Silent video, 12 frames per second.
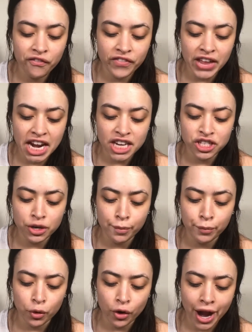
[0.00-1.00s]
Finish
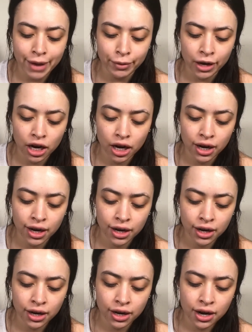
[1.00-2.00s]
Primer.
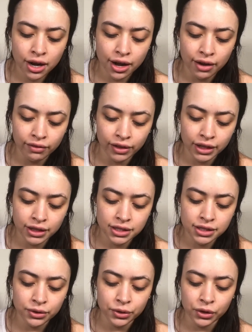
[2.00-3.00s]
I have like this
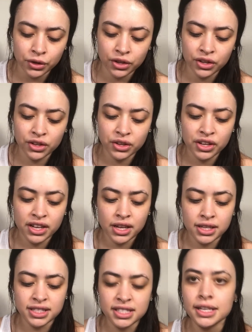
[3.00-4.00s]
little
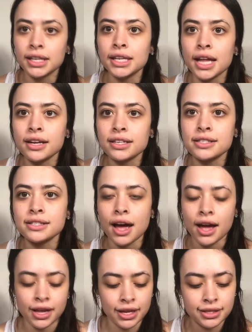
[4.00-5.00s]
deluxe
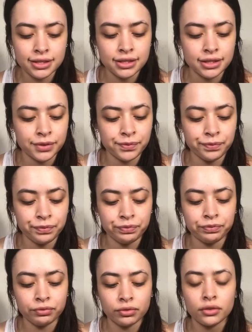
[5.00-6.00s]
size.
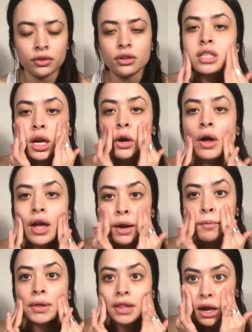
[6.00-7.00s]
I'm just gonna go ahead
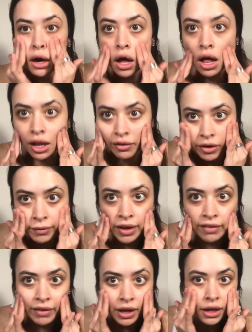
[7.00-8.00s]
and put that all over
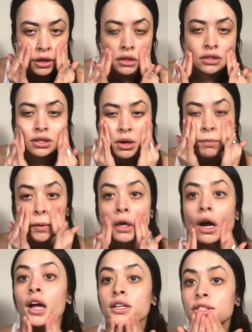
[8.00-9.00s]
my face. Oh my
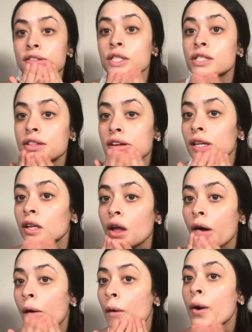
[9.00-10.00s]
god, do you see the
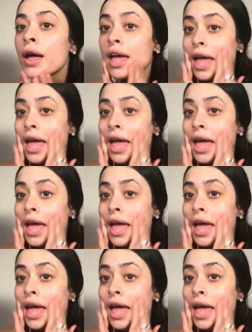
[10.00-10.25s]
glow